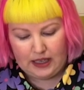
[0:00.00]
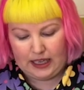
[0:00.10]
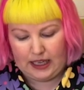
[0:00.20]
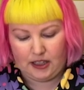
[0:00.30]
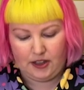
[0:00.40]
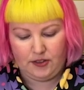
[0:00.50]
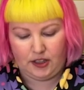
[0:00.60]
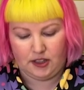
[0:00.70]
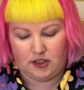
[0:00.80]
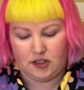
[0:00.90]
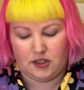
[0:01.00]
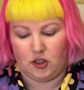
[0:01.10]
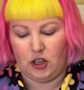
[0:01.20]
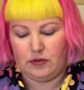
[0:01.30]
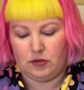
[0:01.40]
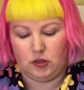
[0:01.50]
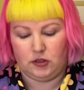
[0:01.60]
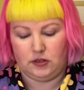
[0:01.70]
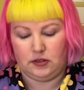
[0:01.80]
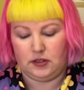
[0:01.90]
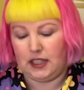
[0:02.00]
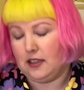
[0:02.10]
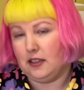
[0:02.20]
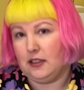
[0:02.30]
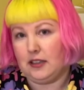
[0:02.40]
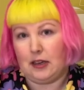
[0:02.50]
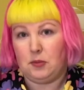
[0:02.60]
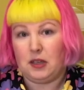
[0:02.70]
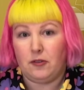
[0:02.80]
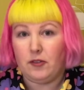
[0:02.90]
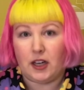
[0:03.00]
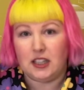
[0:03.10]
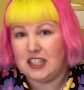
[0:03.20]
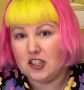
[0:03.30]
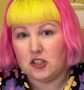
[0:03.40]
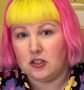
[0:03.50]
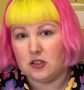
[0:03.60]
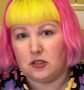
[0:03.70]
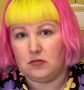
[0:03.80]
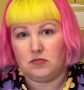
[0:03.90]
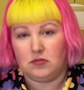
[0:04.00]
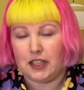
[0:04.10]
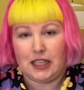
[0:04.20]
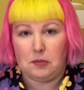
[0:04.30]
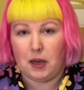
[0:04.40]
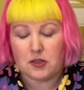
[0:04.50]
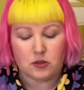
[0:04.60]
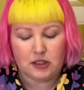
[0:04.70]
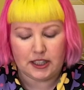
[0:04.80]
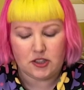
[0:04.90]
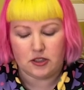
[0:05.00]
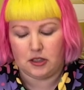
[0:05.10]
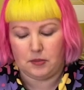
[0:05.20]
And I think just overall, they would be a fun addition to any puzzle collection.